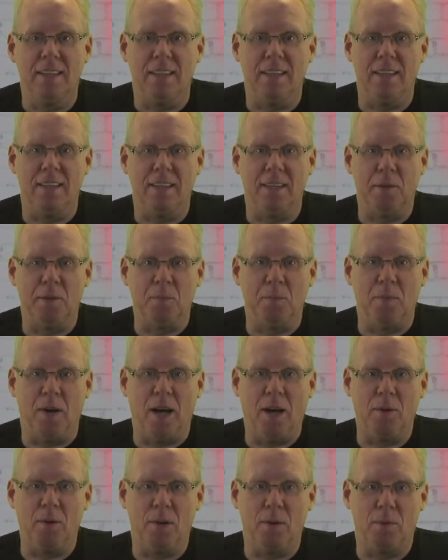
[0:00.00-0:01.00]

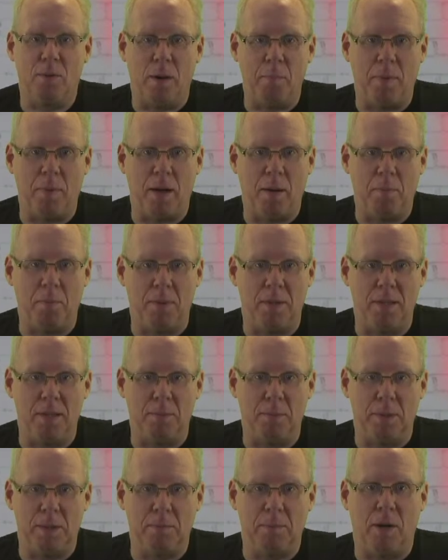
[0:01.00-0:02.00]
I will wrap up a
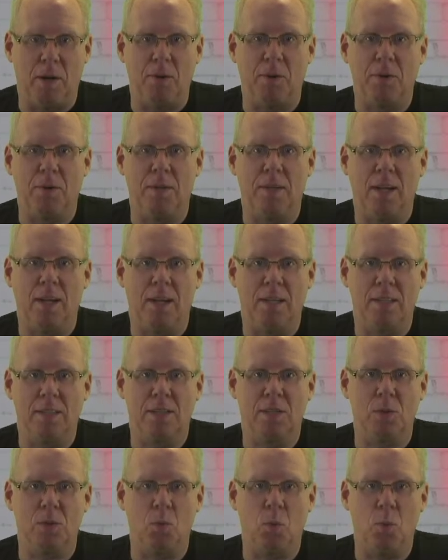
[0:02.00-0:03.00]
little bit about
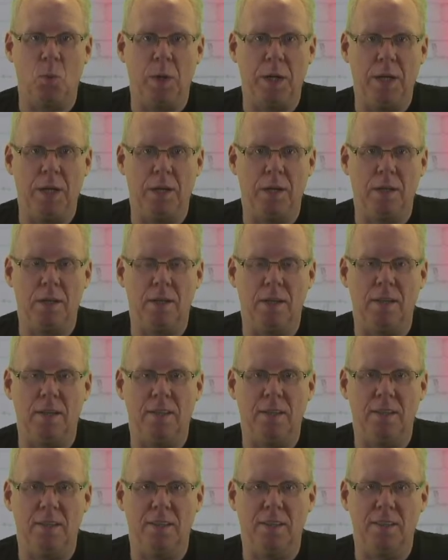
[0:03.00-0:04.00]
last week,
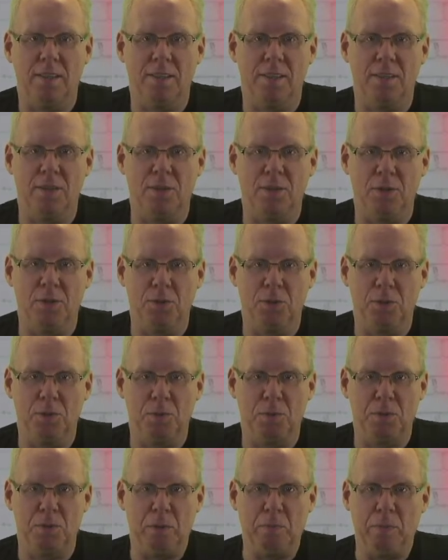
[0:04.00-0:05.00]
the
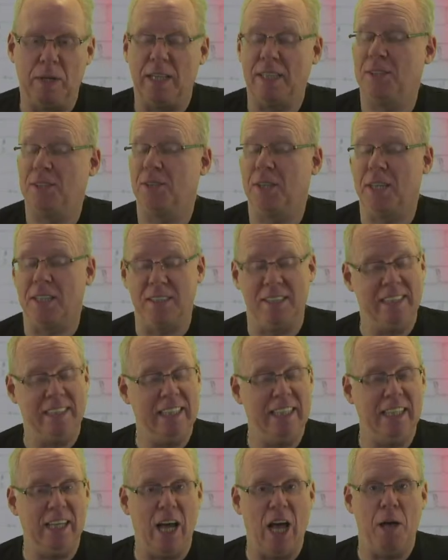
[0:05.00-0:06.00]
YouTube stream, and as you can
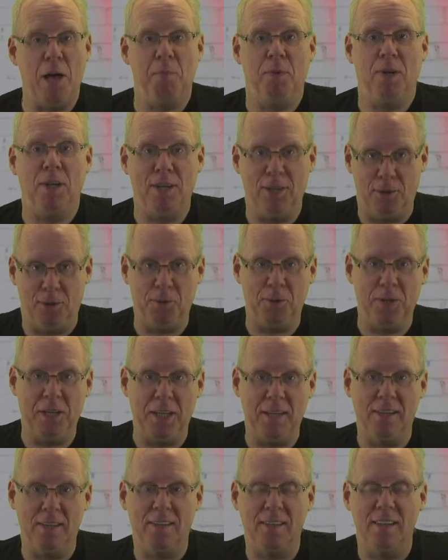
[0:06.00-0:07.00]
see I'm alone
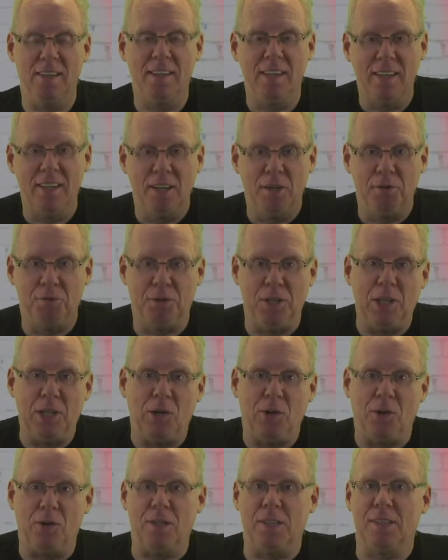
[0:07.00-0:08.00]
here.
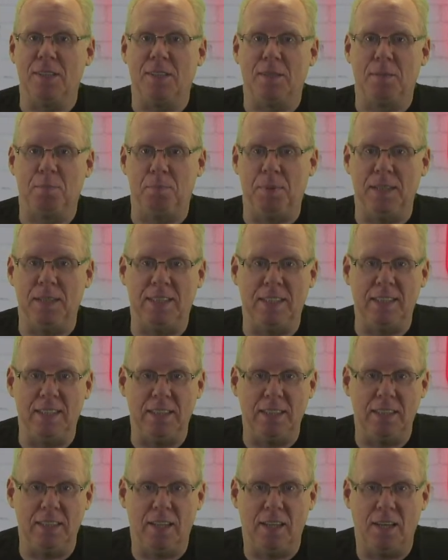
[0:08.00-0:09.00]
Philo is
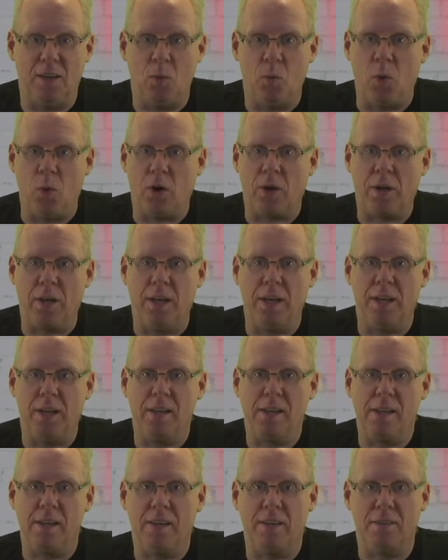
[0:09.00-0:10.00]
busy
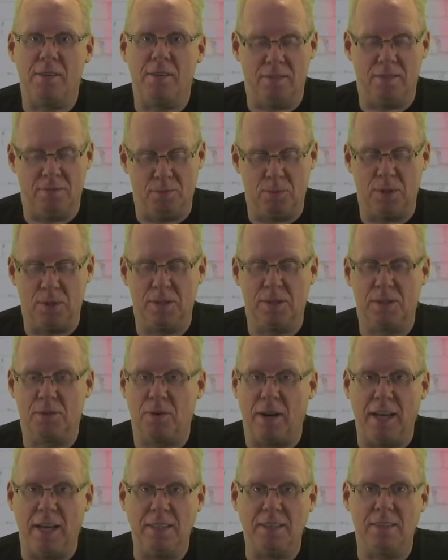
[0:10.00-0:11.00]
working. What is
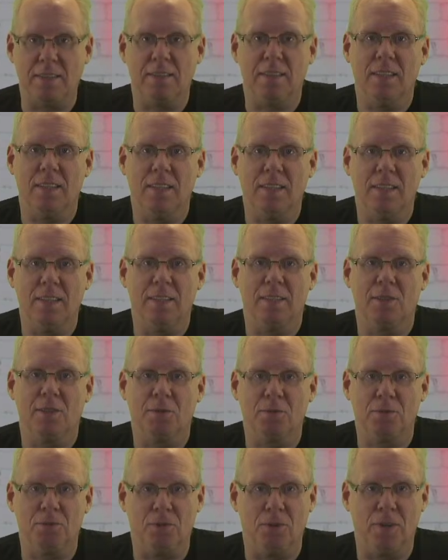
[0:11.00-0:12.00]
great,
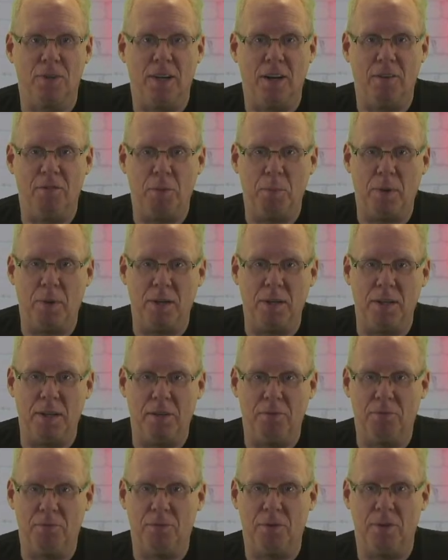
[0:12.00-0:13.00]
good for
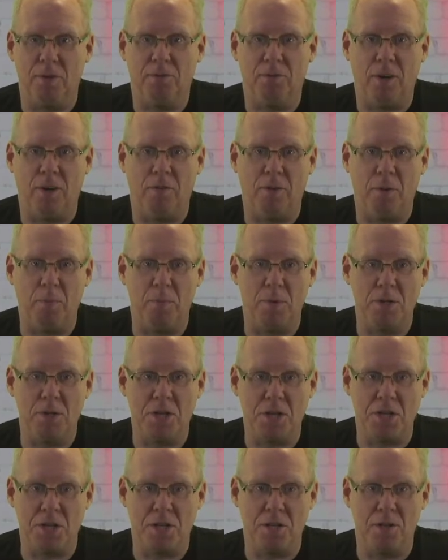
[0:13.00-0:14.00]
everybody, for every
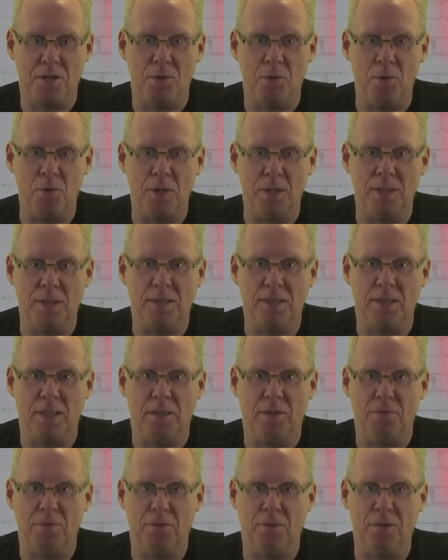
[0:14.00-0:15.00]
magician who is
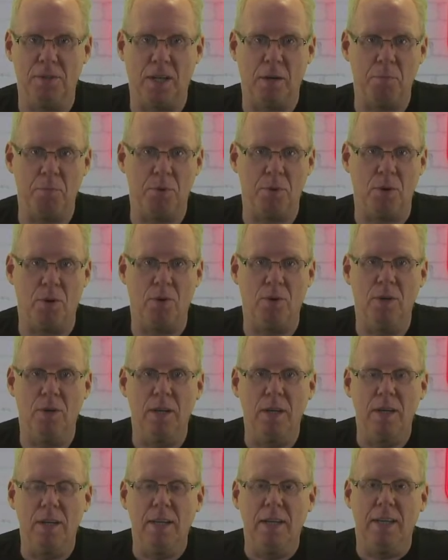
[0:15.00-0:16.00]
a full-time pro
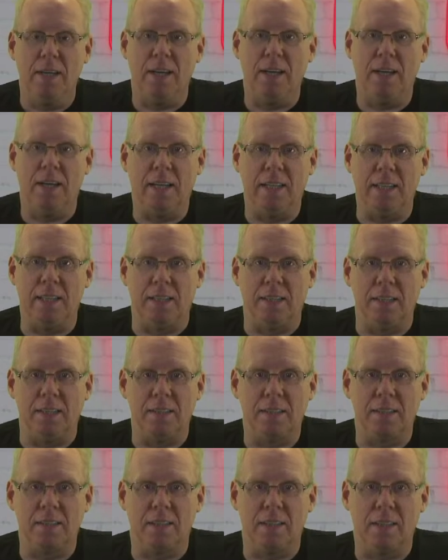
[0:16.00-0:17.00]

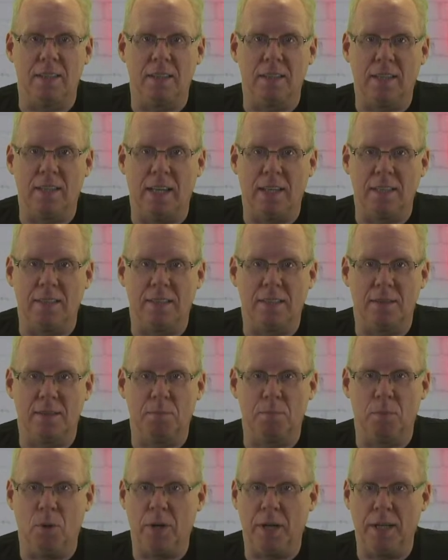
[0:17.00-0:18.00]
and gets
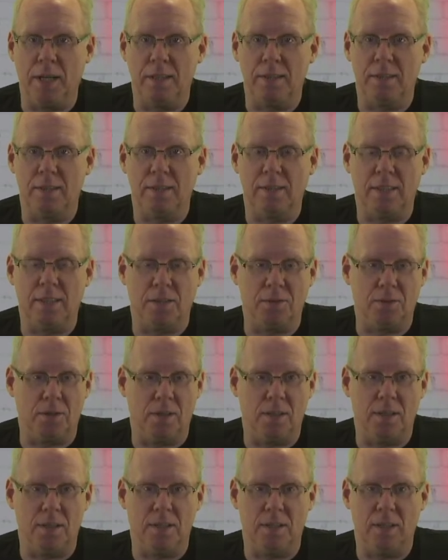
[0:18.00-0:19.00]
bookings,
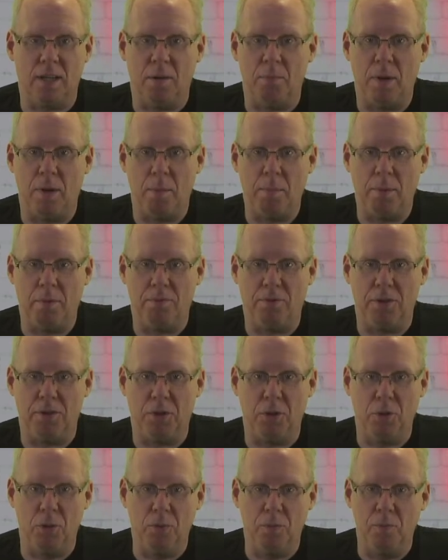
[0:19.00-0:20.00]
etc. I'm happy for
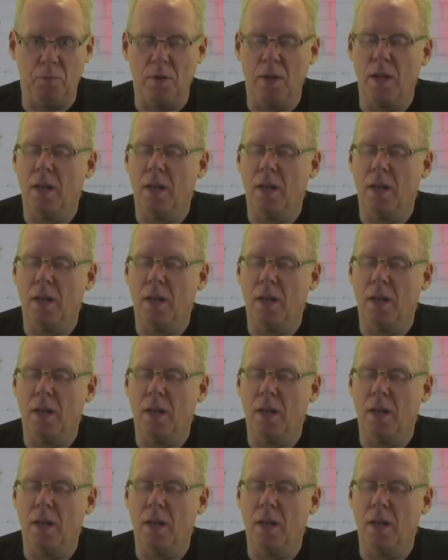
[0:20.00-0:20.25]
you.